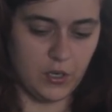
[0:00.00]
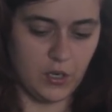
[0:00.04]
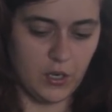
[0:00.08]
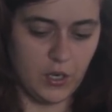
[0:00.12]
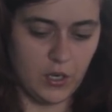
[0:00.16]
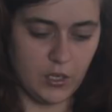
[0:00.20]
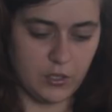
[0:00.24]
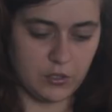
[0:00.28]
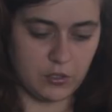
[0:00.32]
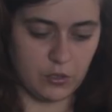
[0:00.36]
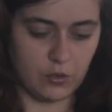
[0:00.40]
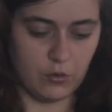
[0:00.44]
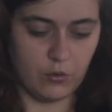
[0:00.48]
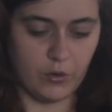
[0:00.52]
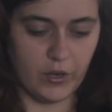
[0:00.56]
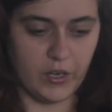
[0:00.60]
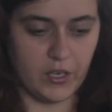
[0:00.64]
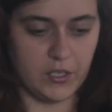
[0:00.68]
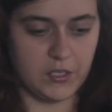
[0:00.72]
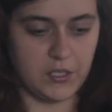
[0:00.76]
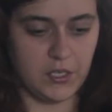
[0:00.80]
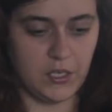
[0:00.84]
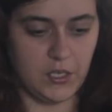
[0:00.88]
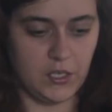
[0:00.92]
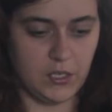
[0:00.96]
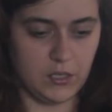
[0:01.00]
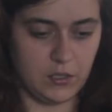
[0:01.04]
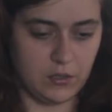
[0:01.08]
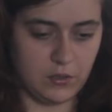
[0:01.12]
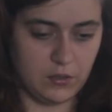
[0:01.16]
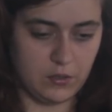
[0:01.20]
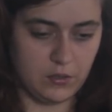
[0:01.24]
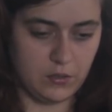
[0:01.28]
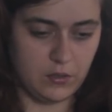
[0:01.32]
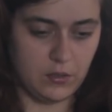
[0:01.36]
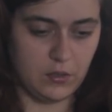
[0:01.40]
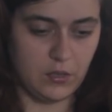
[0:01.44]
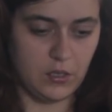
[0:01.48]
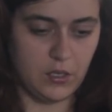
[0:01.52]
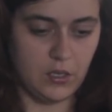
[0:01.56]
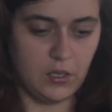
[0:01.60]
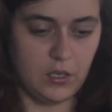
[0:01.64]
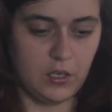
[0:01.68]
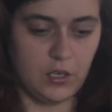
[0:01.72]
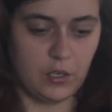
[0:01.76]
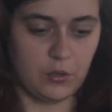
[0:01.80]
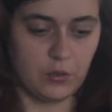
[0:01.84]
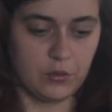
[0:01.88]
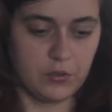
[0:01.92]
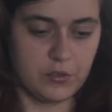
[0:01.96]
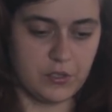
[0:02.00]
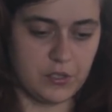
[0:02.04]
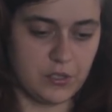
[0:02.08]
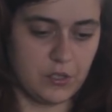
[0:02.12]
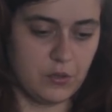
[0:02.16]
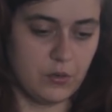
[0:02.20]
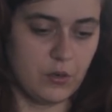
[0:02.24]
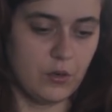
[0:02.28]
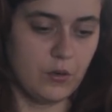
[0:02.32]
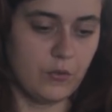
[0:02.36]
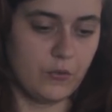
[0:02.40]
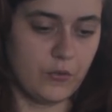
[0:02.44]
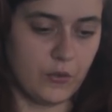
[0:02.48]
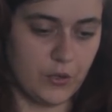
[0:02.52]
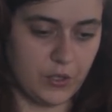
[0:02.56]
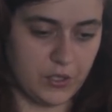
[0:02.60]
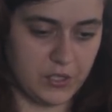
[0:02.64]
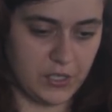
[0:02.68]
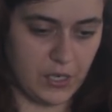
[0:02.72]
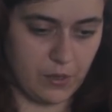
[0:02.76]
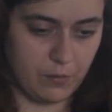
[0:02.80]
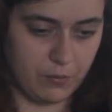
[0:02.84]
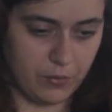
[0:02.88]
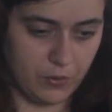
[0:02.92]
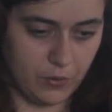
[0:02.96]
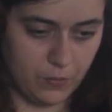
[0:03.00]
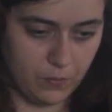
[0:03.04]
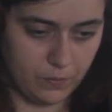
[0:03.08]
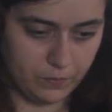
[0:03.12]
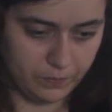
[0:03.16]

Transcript: so rating equals 0, for example.